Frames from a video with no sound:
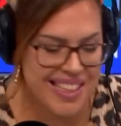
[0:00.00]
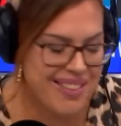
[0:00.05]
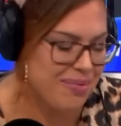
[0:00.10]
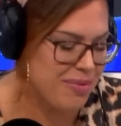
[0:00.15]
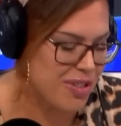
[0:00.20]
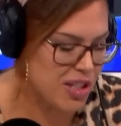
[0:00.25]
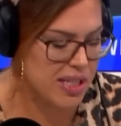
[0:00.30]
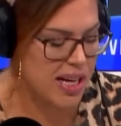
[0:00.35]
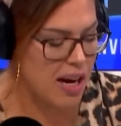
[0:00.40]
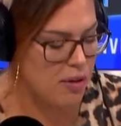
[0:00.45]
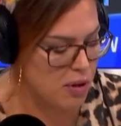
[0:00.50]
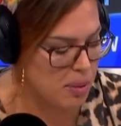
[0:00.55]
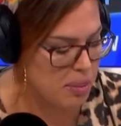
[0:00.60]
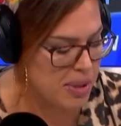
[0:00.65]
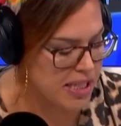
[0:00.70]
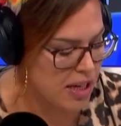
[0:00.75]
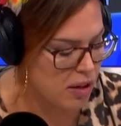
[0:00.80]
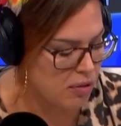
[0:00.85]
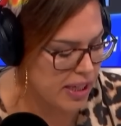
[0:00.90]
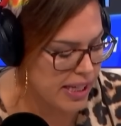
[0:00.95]
just covering
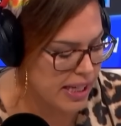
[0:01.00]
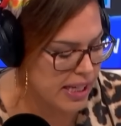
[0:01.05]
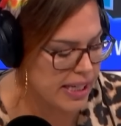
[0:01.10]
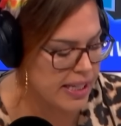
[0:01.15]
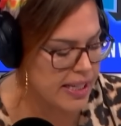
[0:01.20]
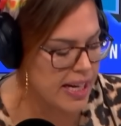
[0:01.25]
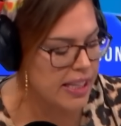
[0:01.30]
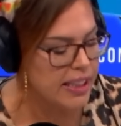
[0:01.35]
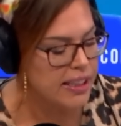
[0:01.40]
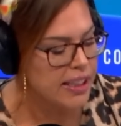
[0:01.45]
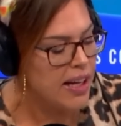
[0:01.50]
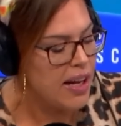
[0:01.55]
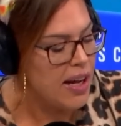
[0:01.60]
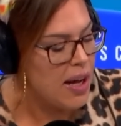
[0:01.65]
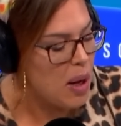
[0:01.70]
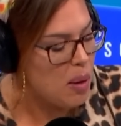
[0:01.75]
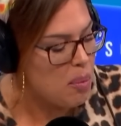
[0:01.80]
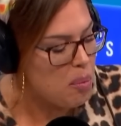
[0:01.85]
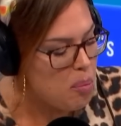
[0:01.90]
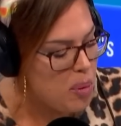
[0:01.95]
myself legally there,
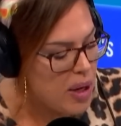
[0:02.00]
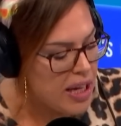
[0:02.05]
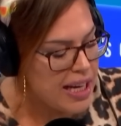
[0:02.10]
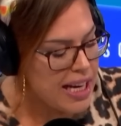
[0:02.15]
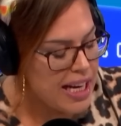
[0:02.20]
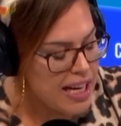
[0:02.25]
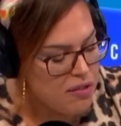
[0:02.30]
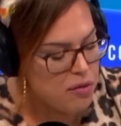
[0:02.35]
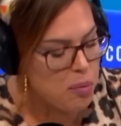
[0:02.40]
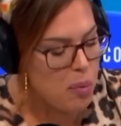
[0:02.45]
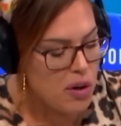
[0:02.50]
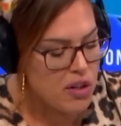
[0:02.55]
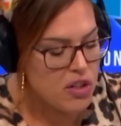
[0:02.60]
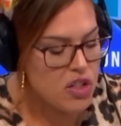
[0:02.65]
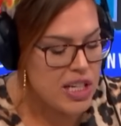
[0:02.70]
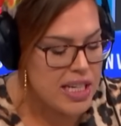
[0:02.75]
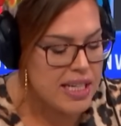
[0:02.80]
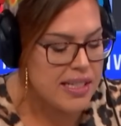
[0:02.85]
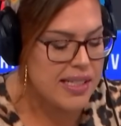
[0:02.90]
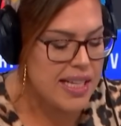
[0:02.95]
but if what
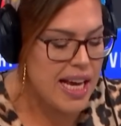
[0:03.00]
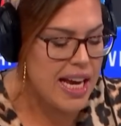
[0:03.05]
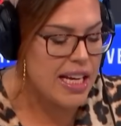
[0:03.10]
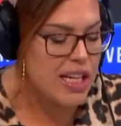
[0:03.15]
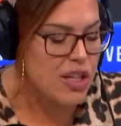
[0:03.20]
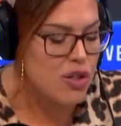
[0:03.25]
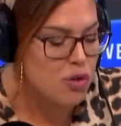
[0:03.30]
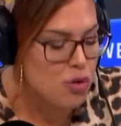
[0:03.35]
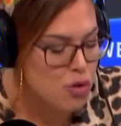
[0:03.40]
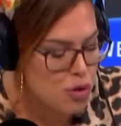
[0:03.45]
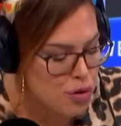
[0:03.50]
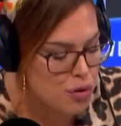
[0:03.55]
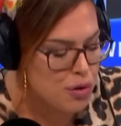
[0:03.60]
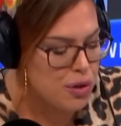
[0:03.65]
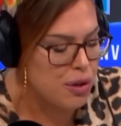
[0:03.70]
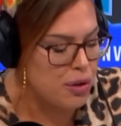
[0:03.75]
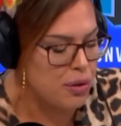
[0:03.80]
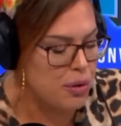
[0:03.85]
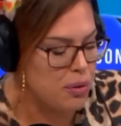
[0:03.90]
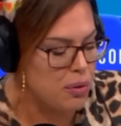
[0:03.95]
she is saying is
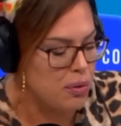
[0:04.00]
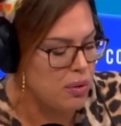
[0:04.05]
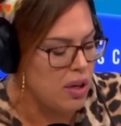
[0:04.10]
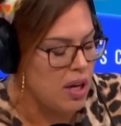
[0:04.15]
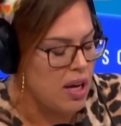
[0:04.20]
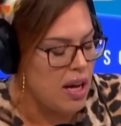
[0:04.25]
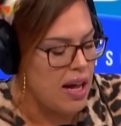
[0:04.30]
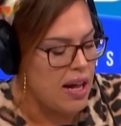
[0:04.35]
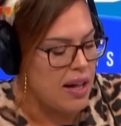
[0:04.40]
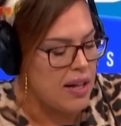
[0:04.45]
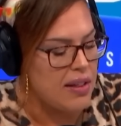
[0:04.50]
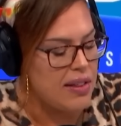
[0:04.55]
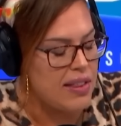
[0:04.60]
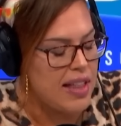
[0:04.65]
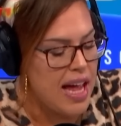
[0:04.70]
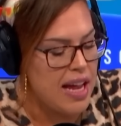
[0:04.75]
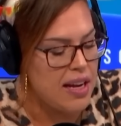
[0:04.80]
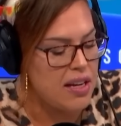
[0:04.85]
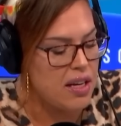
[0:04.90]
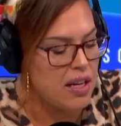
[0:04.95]
true,
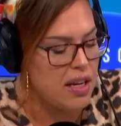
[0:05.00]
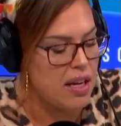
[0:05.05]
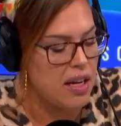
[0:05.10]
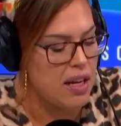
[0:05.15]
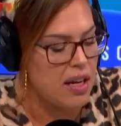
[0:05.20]
then